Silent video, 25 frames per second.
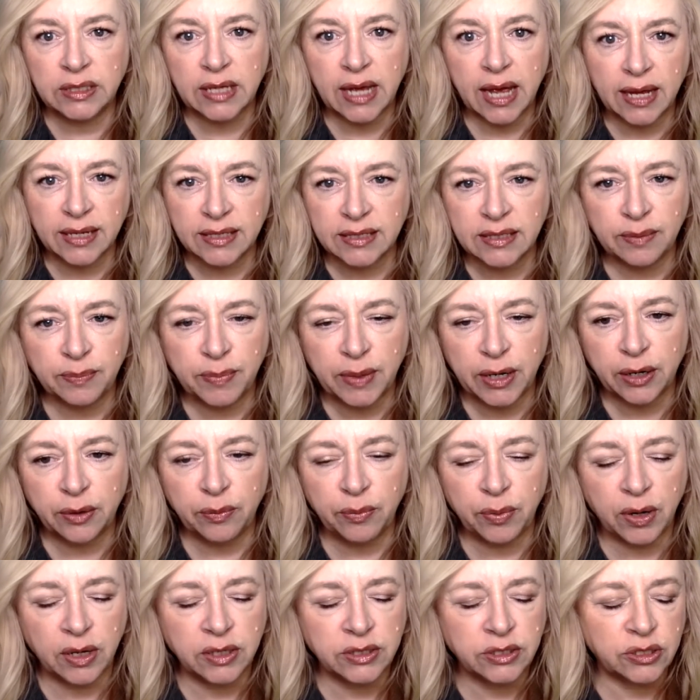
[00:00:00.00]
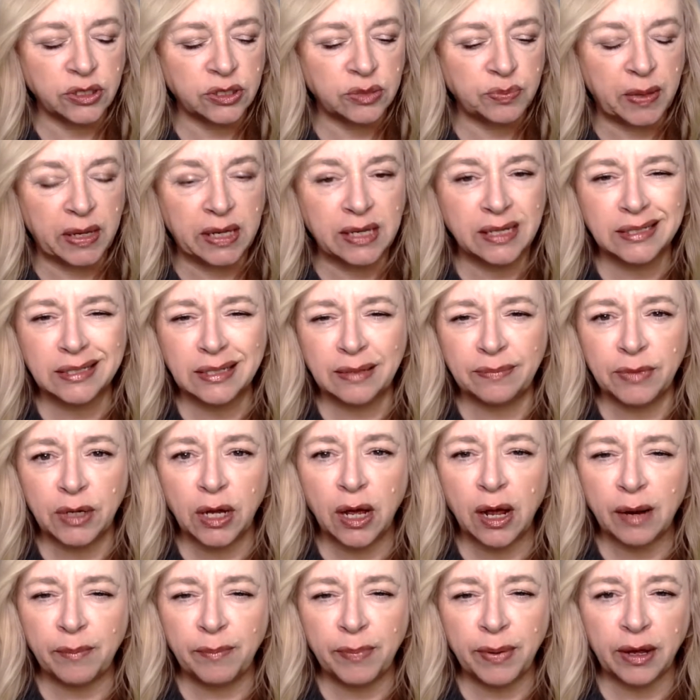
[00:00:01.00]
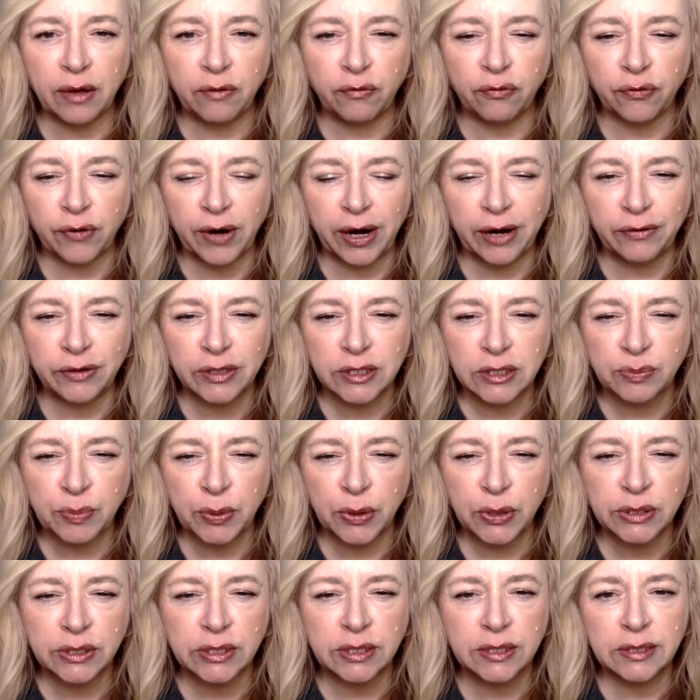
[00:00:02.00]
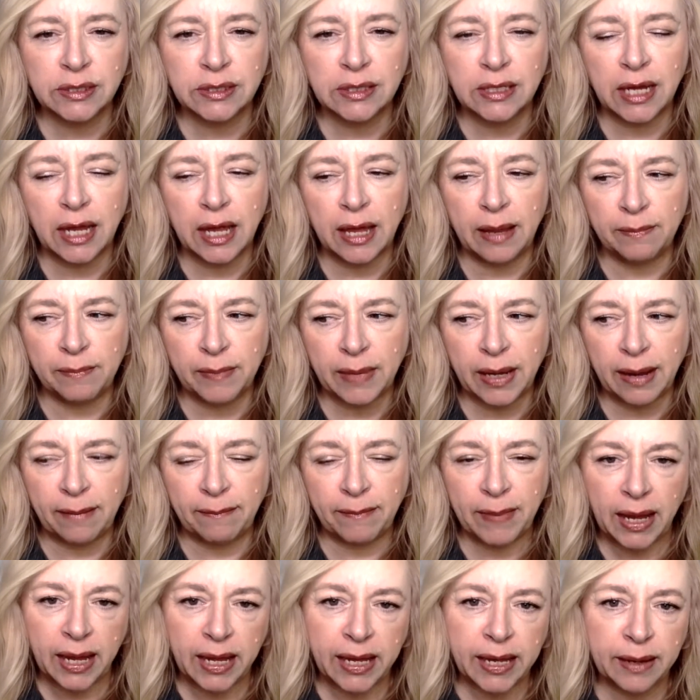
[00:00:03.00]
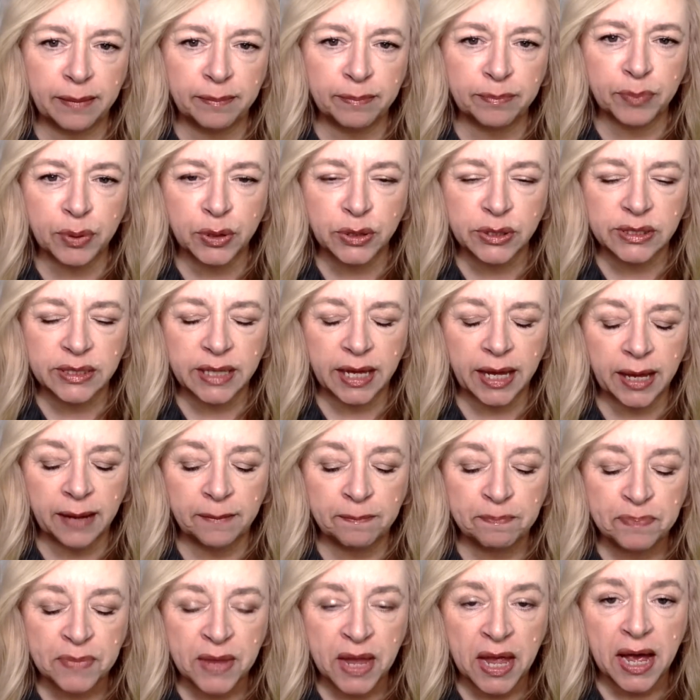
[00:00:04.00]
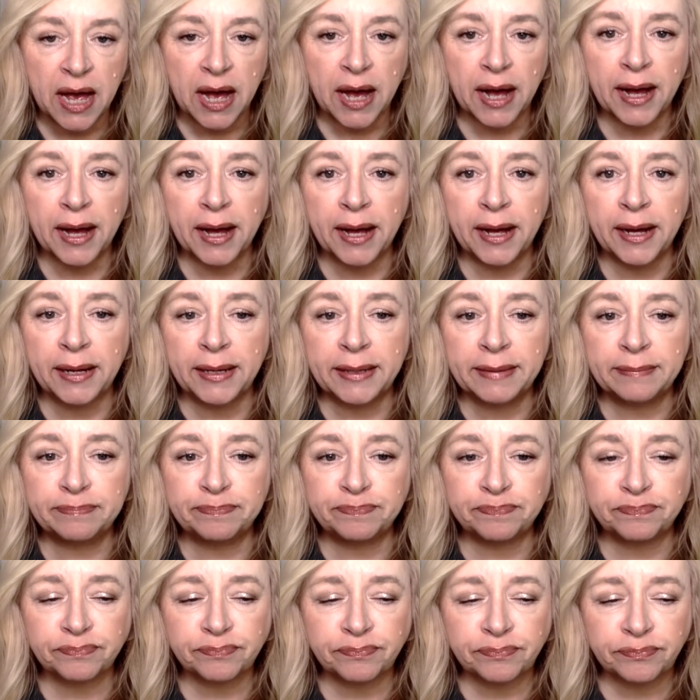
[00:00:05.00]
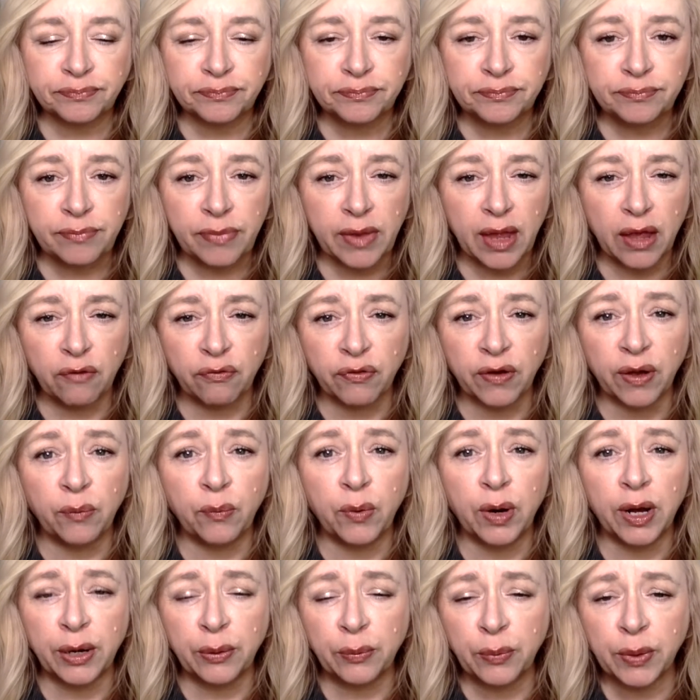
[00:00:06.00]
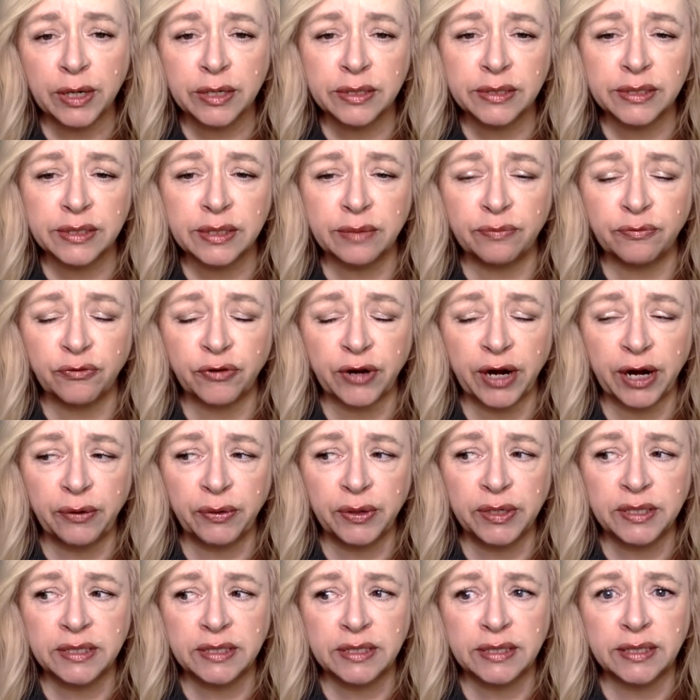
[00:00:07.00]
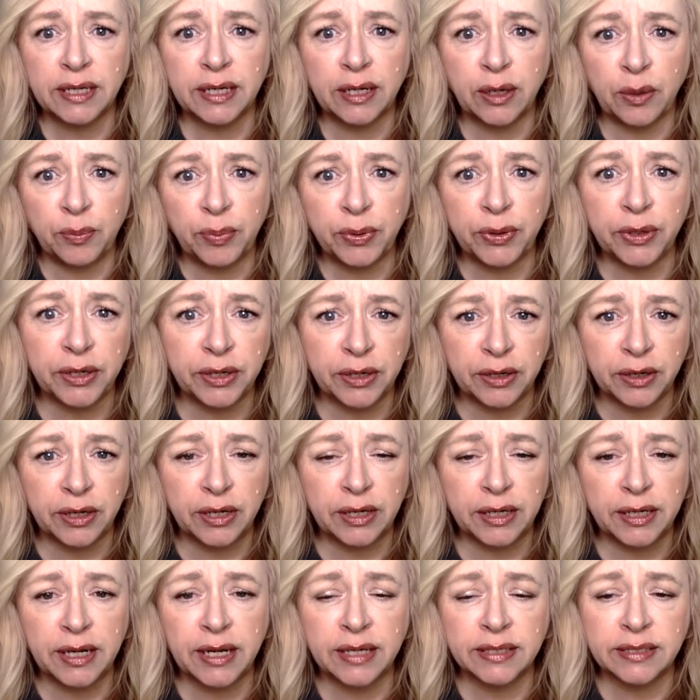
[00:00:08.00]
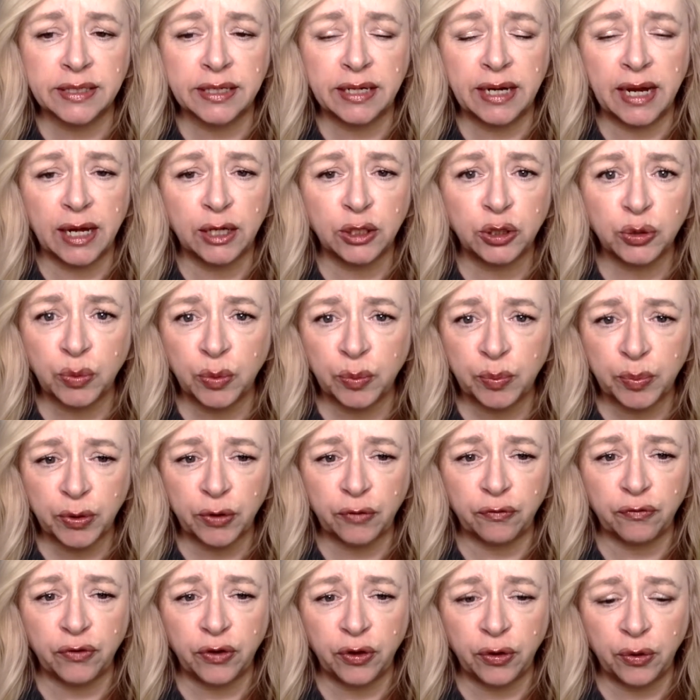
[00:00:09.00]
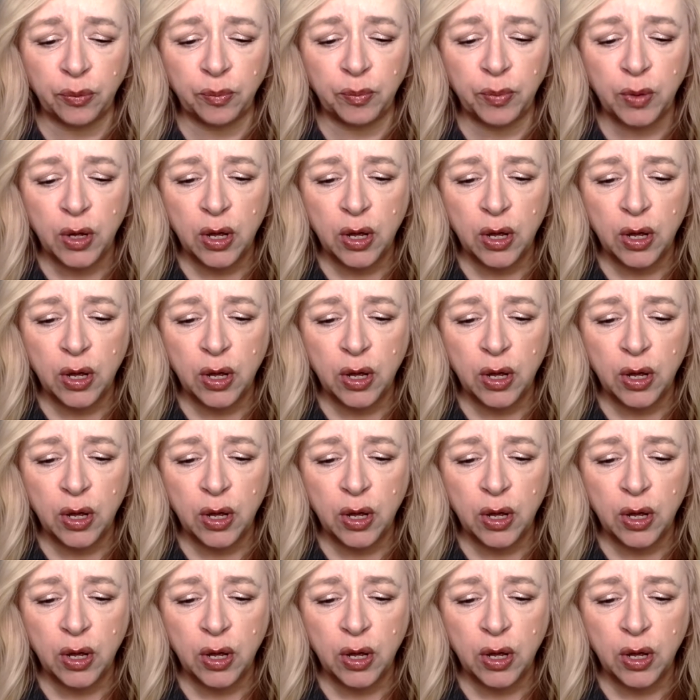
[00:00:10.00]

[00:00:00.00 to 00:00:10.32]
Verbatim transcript: as the butter bronzers because I'm not a big fragrance person in my makeup per se. Um, if I want to wear some fragrance, then I'll put it on as an actual perfume